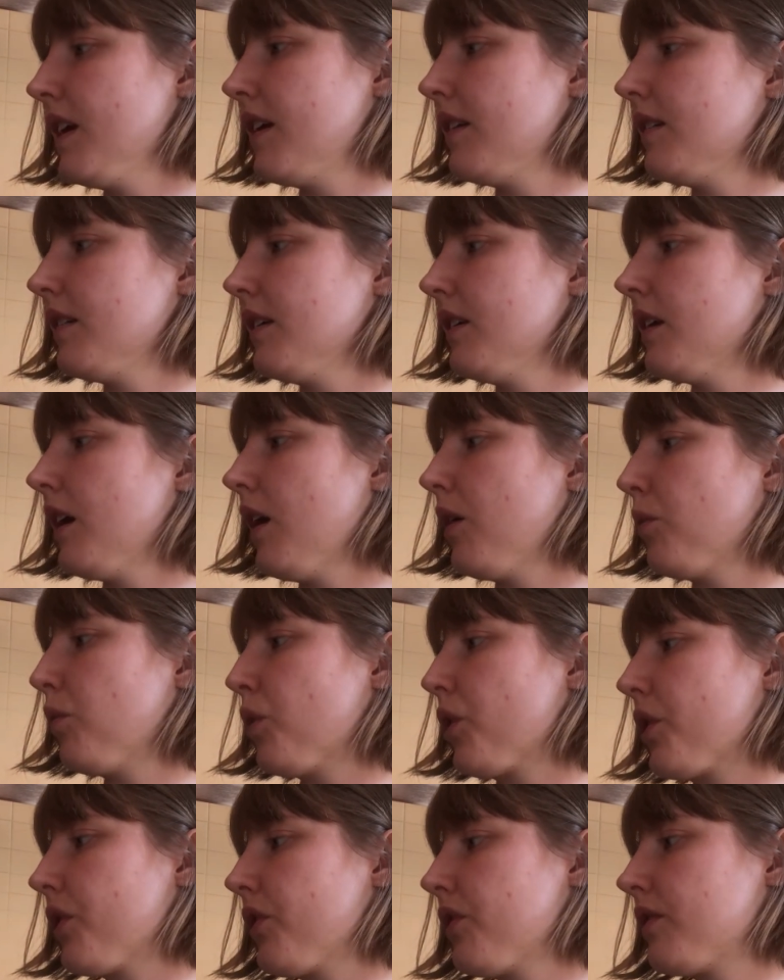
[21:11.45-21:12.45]
Is it not
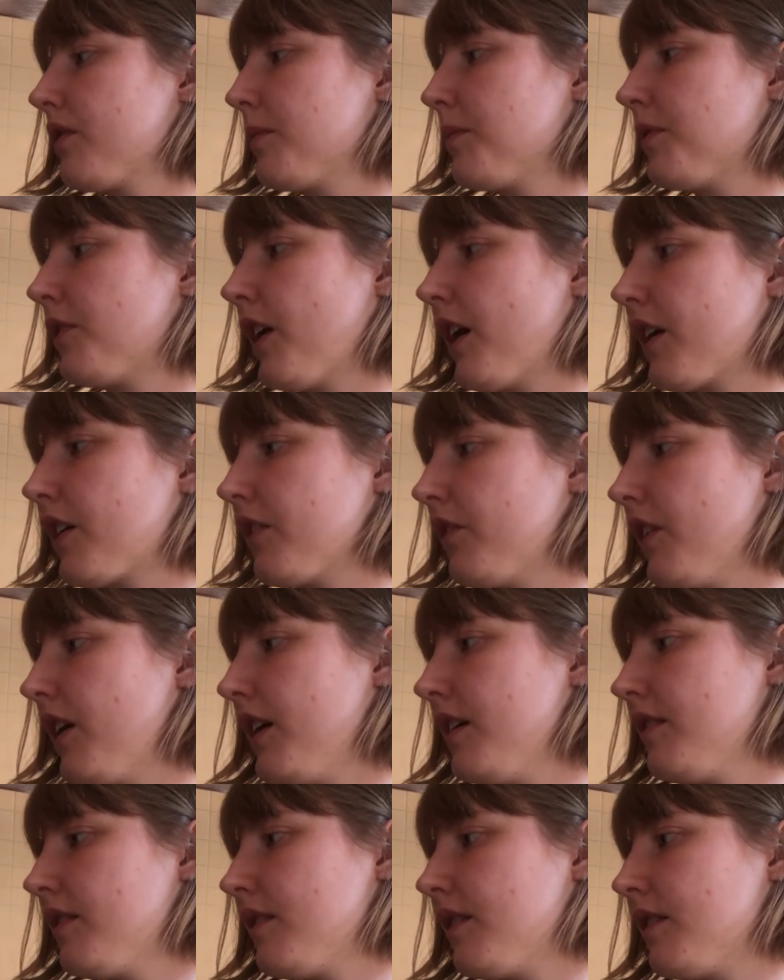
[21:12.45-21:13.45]
worth some
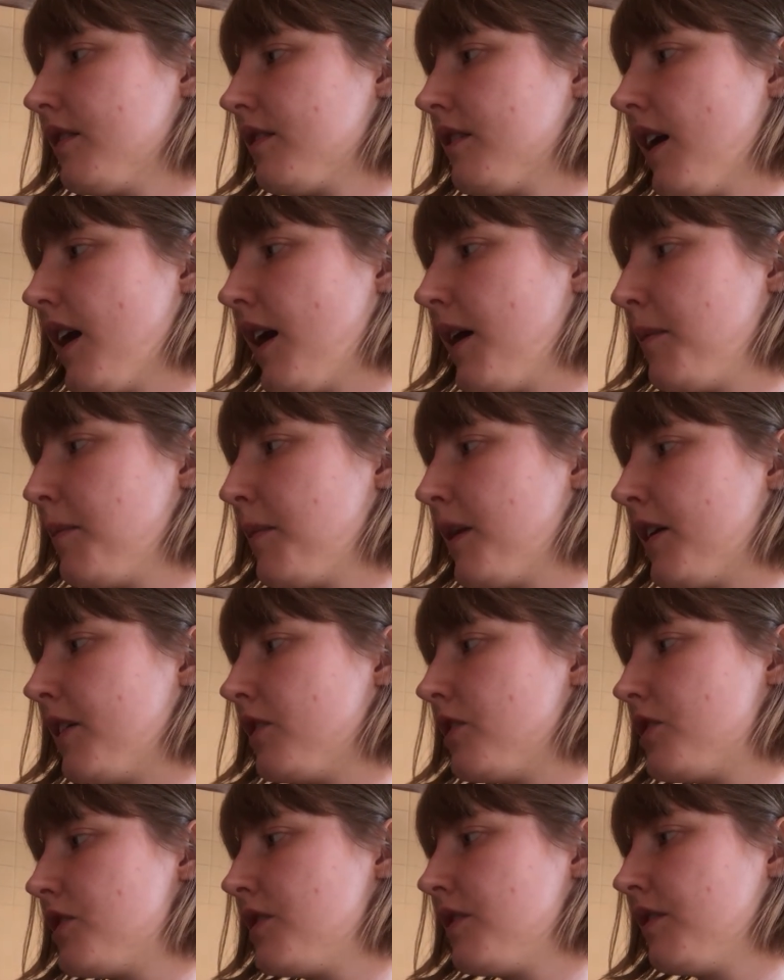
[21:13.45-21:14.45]
sacrifice in time,
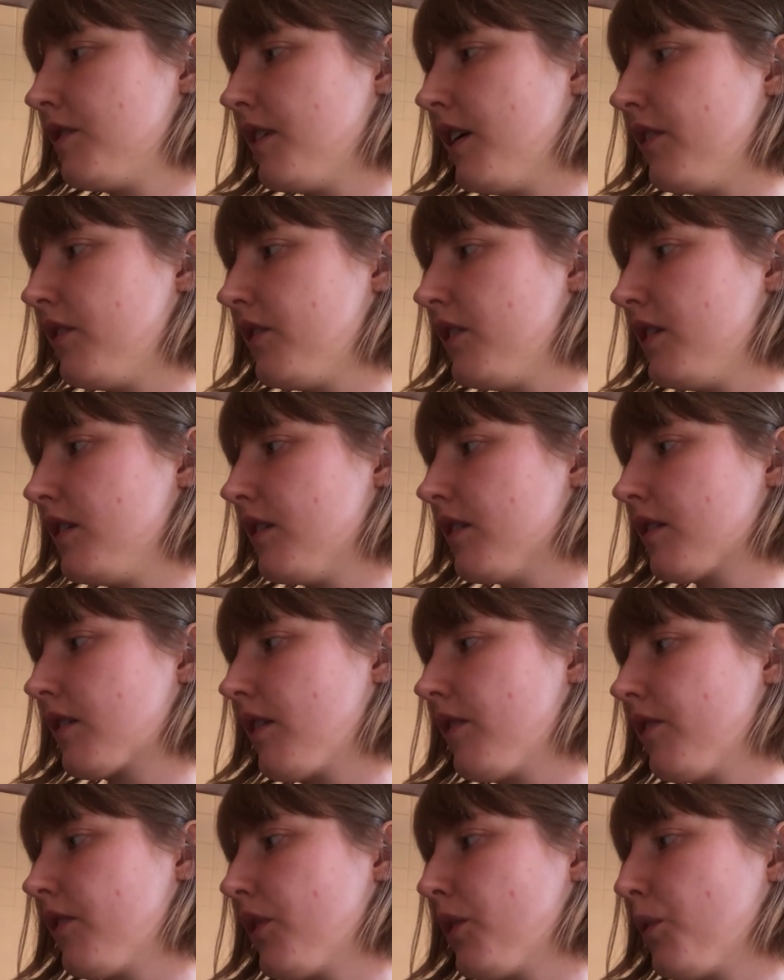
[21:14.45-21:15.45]
energy, safety,
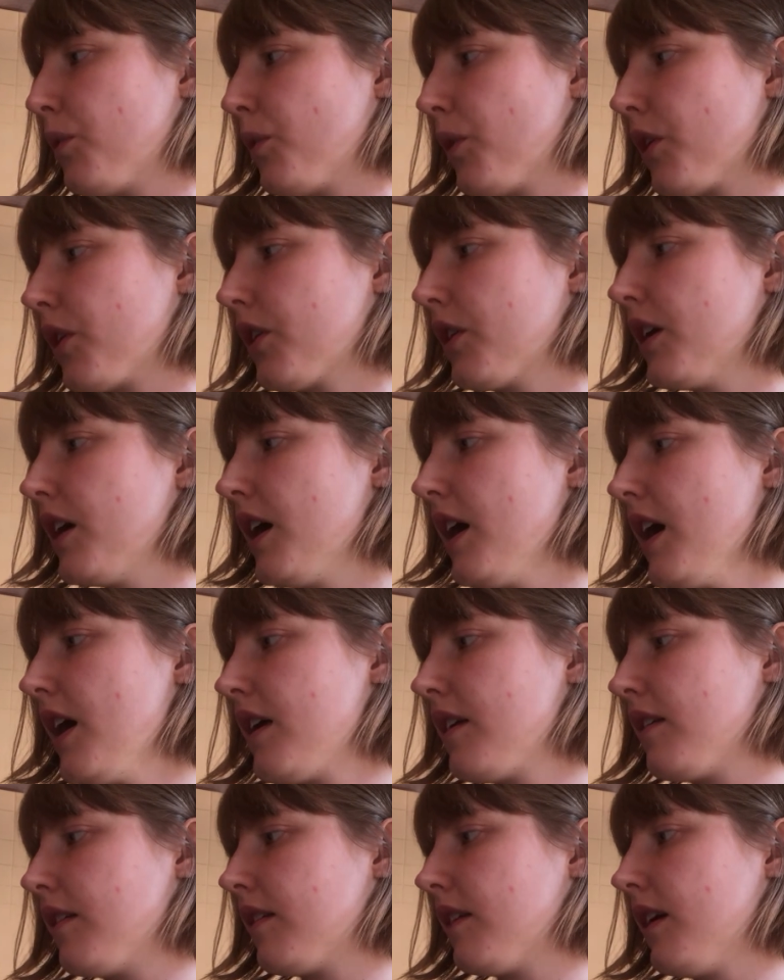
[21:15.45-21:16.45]
discomfort, work?
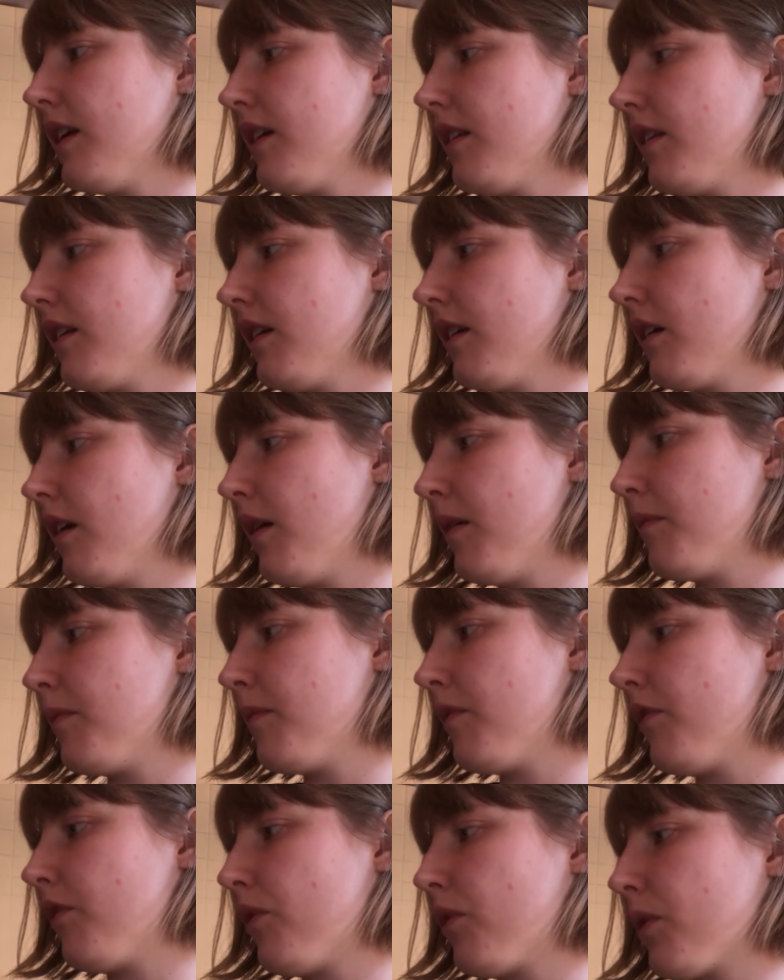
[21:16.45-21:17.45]
Does anything
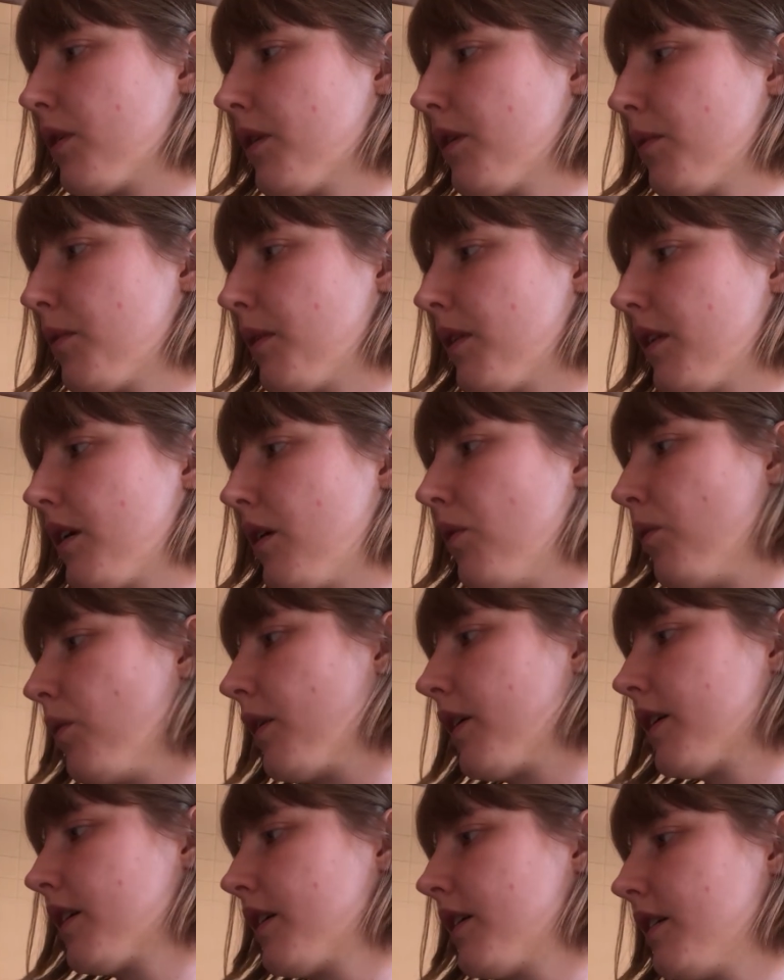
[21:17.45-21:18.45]
come forth without
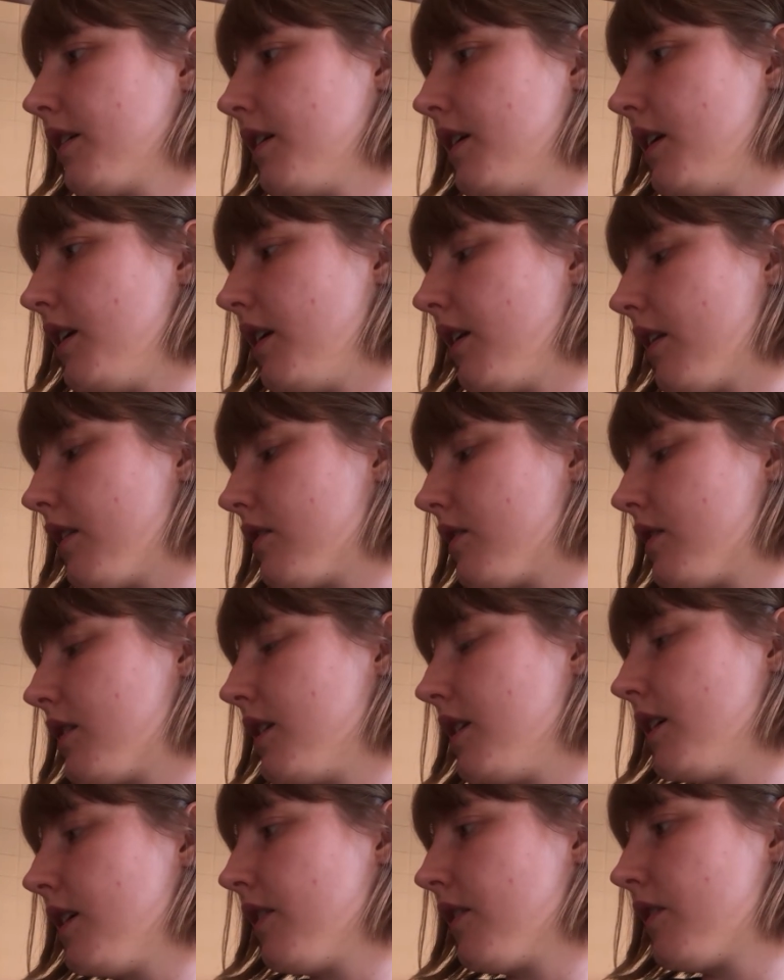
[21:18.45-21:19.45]
work?
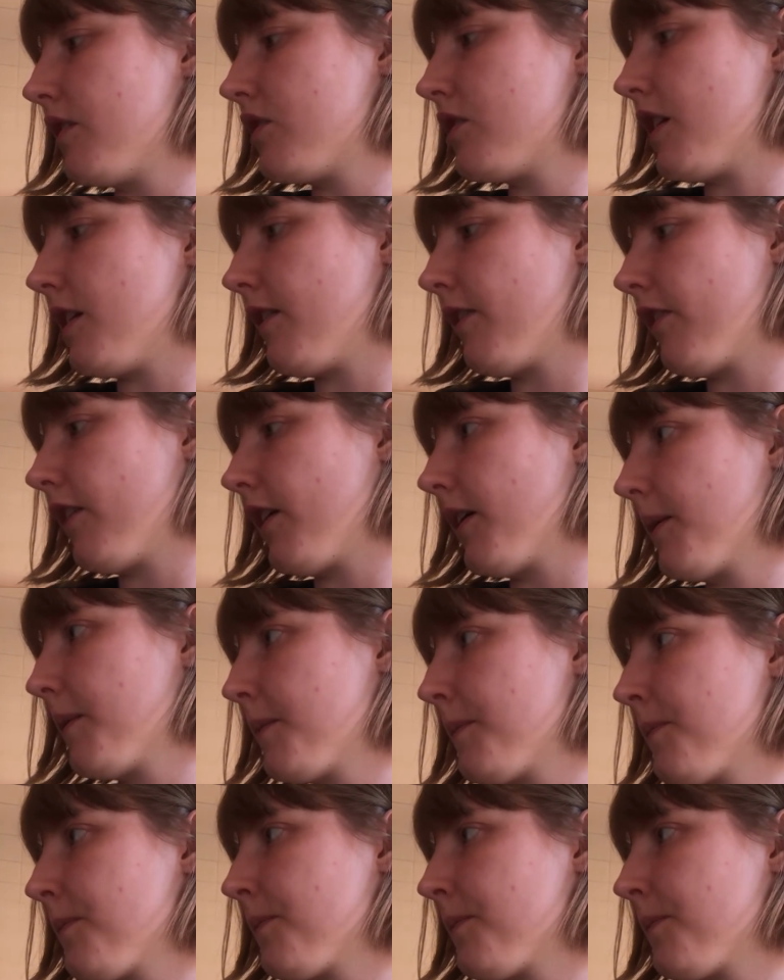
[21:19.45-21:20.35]
Edith Schaefer.